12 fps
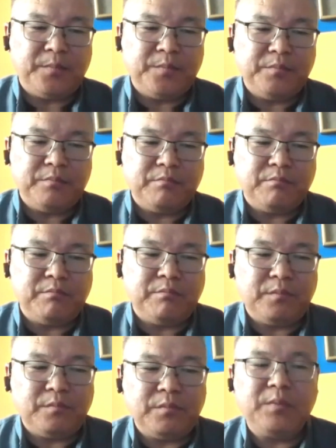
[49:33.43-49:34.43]

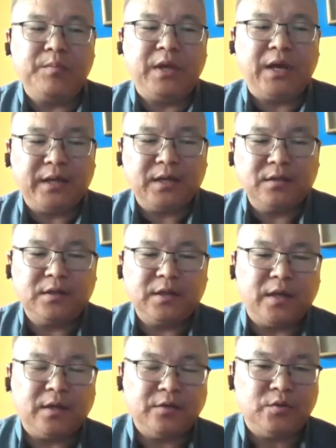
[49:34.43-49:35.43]
maybe I can
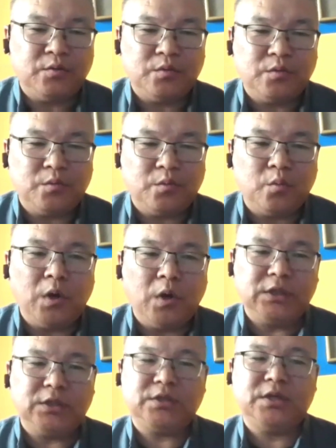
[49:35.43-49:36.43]
tell you
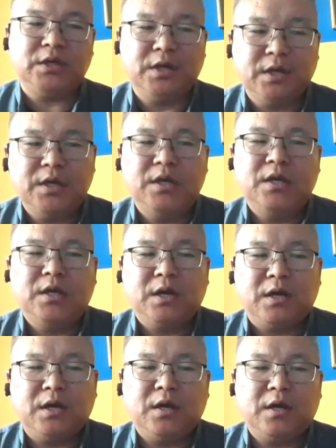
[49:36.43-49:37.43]
what
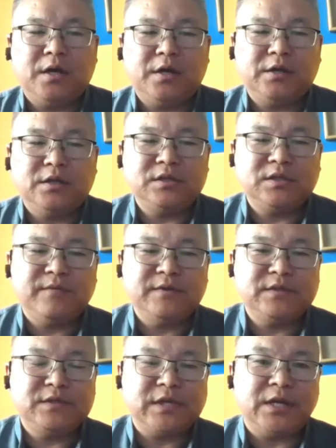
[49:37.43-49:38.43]
the
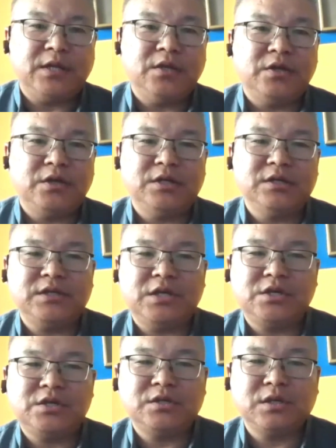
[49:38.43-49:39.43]
civil society
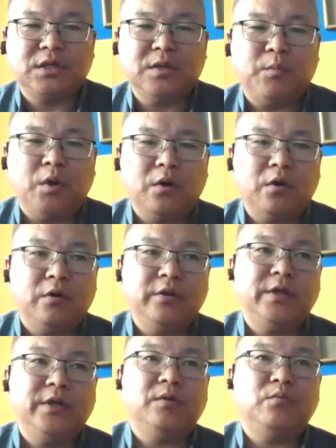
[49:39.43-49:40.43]
organizations in
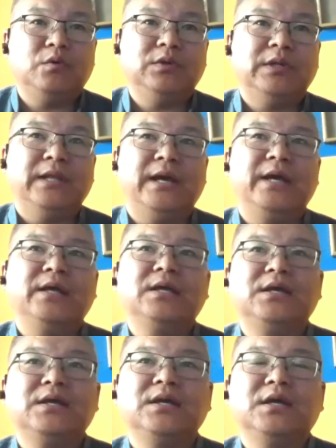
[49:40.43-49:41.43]
Mongolia would
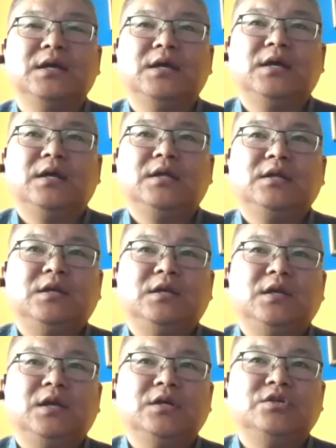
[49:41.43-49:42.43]
like
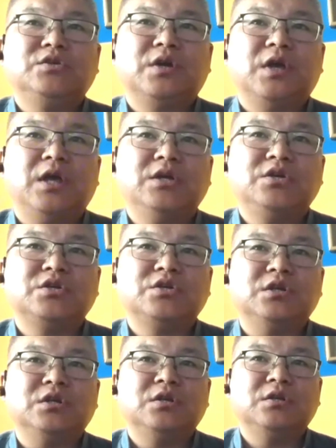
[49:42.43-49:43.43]
the
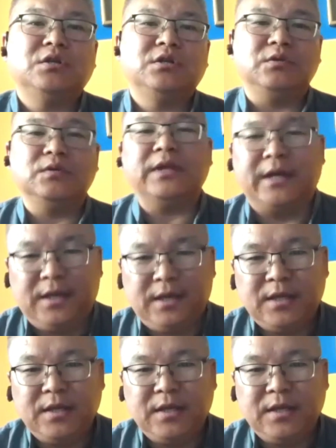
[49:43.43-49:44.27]
education look like.